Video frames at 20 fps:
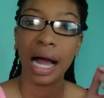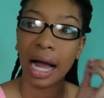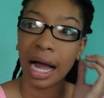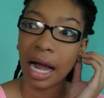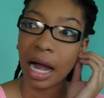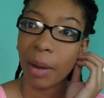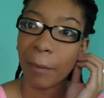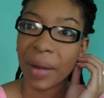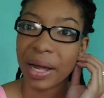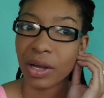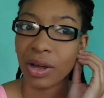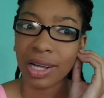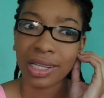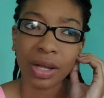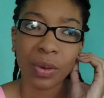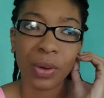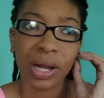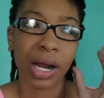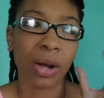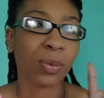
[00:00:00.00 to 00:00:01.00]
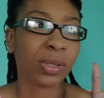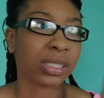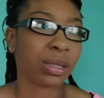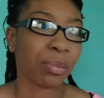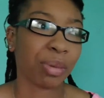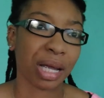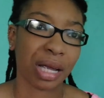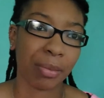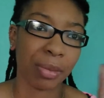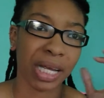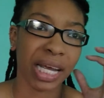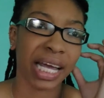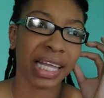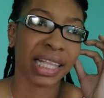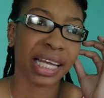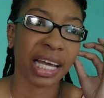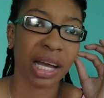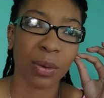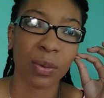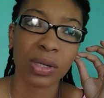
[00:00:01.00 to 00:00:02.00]
Um, I got that when I was a baby. I
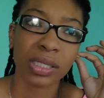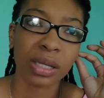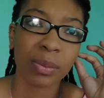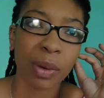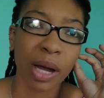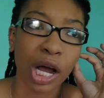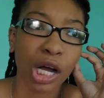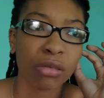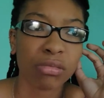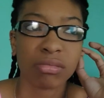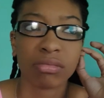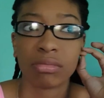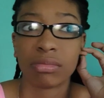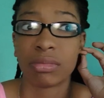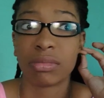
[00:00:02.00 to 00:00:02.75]
think I was about